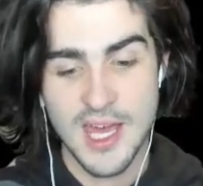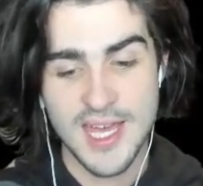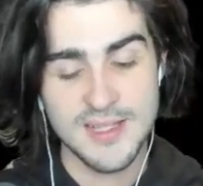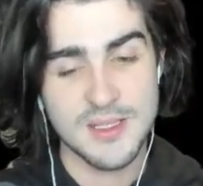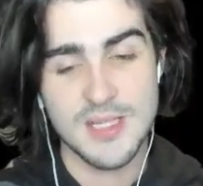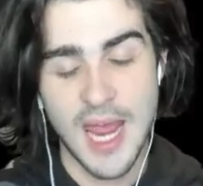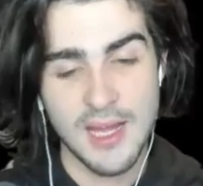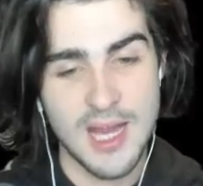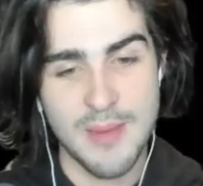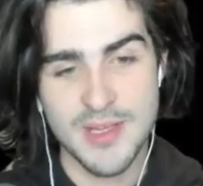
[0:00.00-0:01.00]

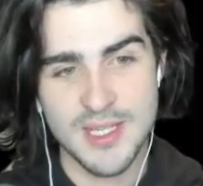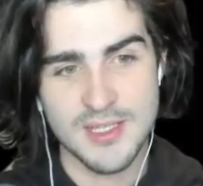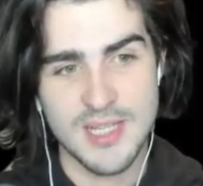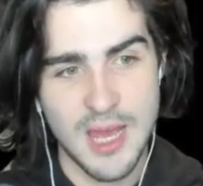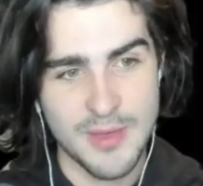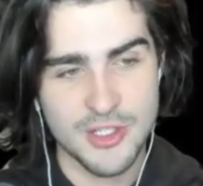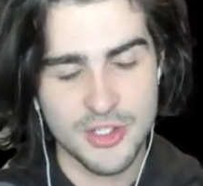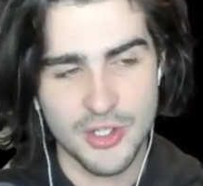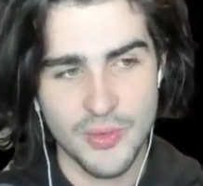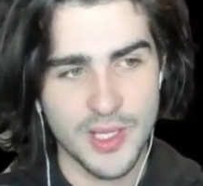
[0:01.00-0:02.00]
insane Nemesis
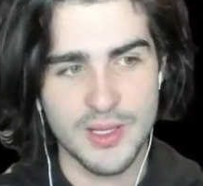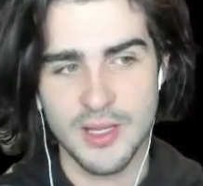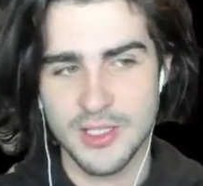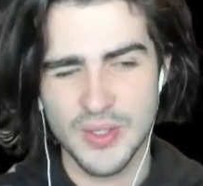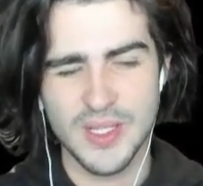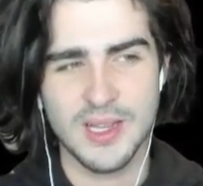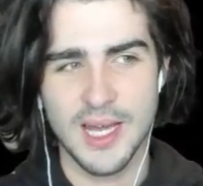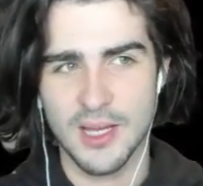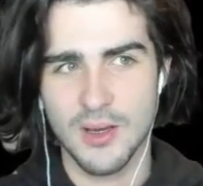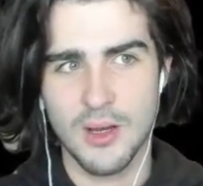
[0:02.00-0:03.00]
damage doing
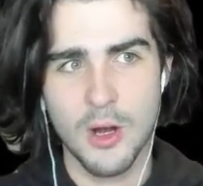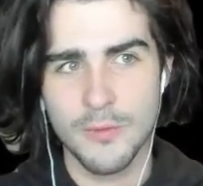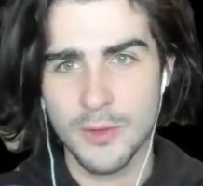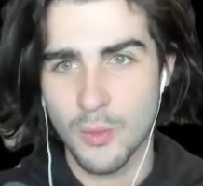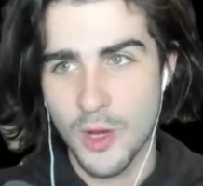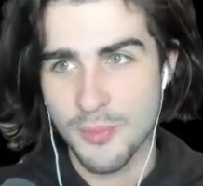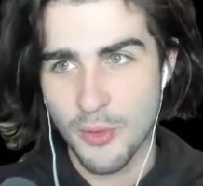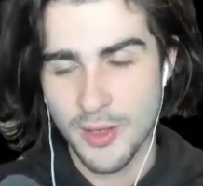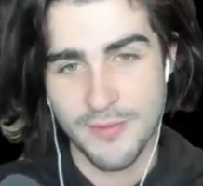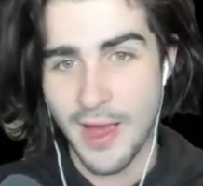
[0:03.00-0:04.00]
like over
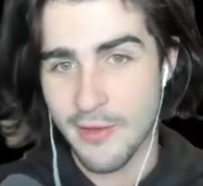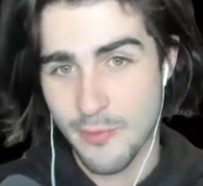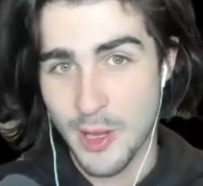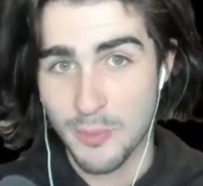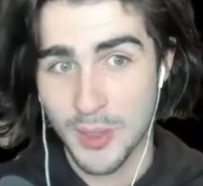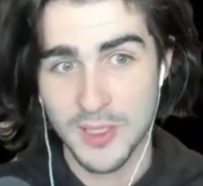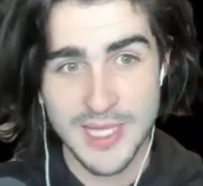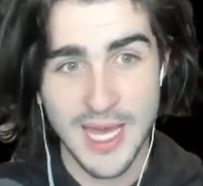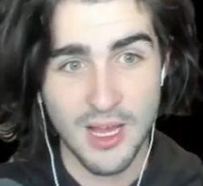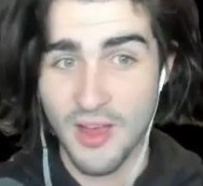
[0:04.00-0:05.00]
1.5 mil per
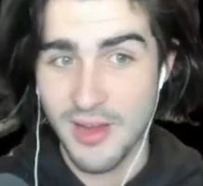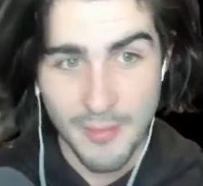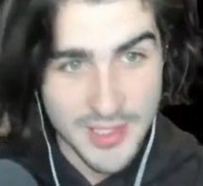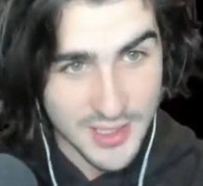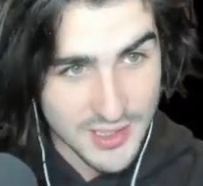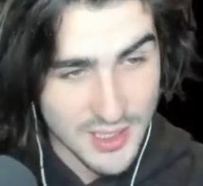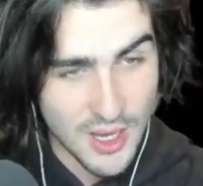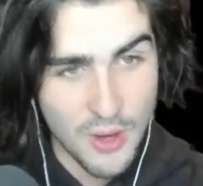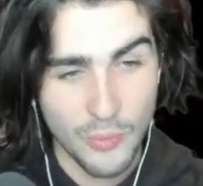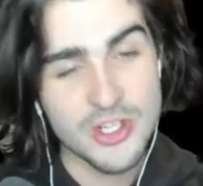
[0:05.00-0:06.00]
tick on Nemesis,
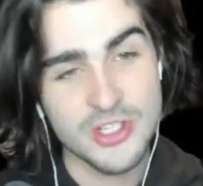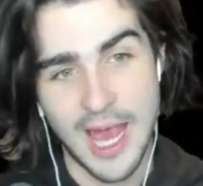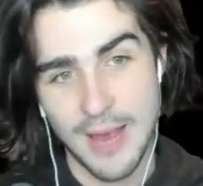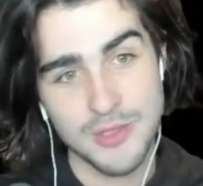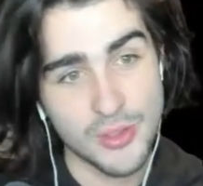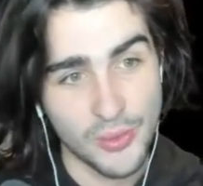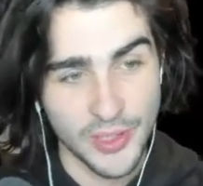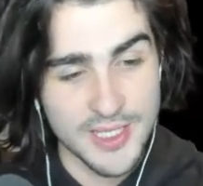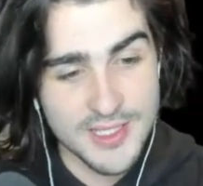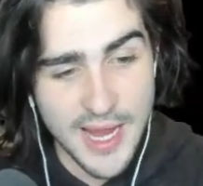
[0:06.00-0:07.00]
which is
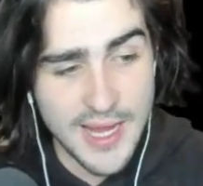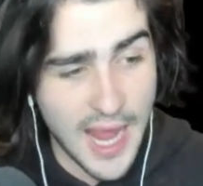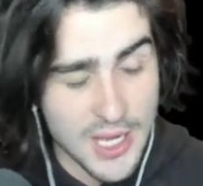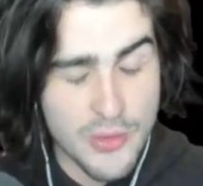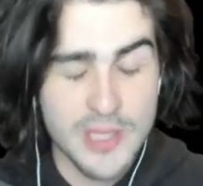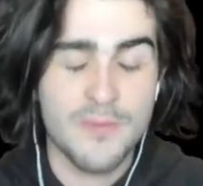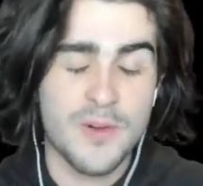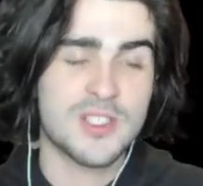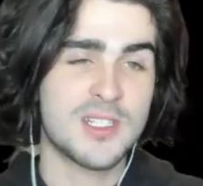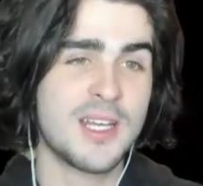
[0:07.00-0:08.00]
absolutely insane. And you get the
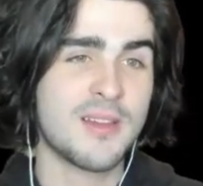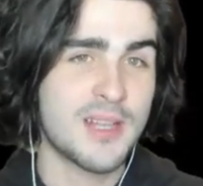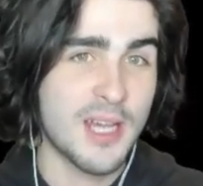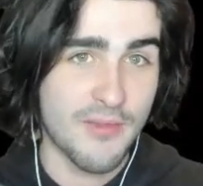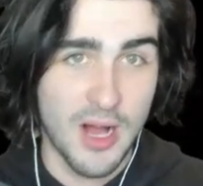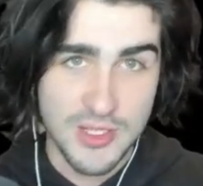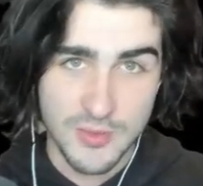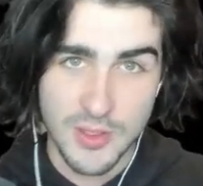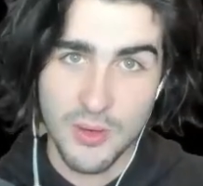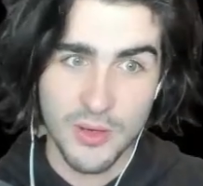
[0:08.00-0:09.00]
versatility of
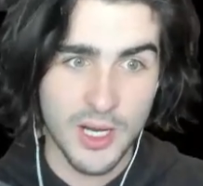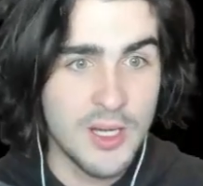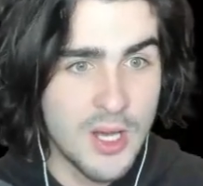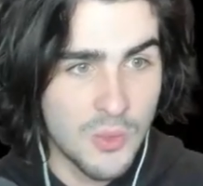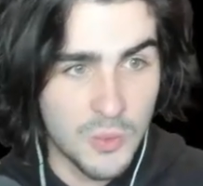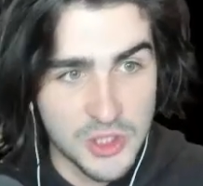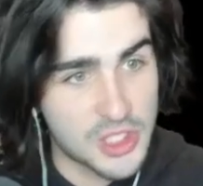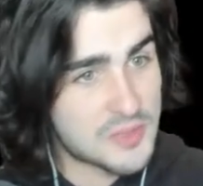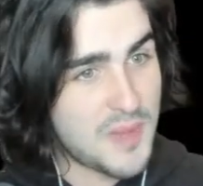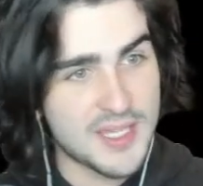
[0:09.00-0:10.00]
Asura Aura, which
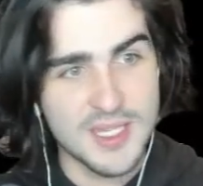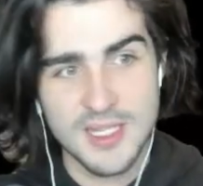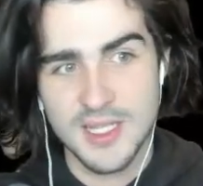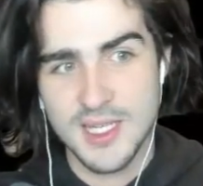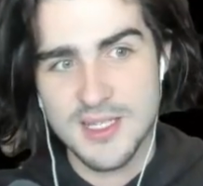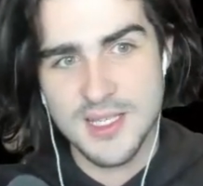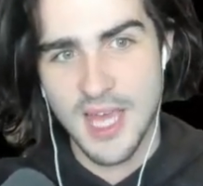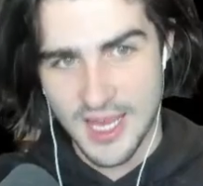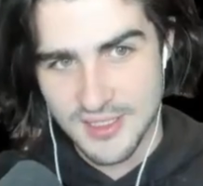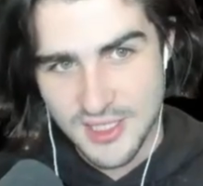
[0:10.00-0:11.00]
just makes it an easy
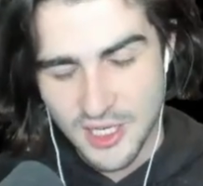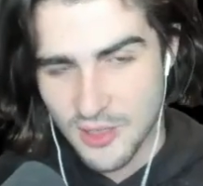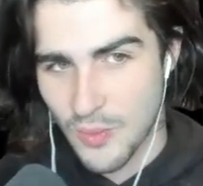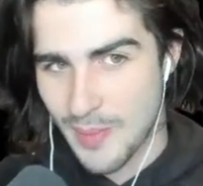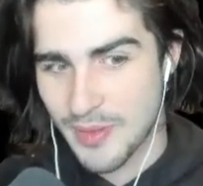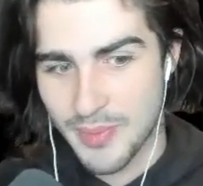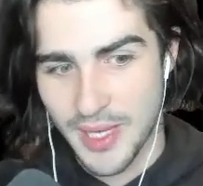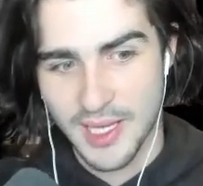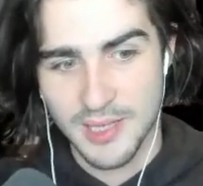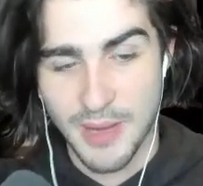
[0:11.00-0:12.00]
S tier weapon
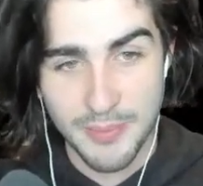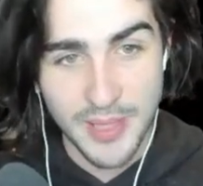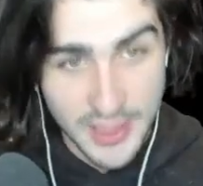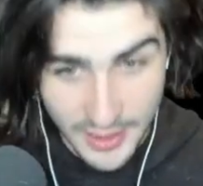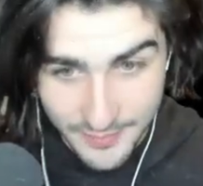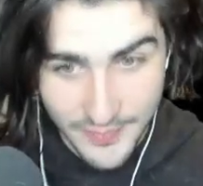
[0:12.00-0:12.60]
pick in my opinion.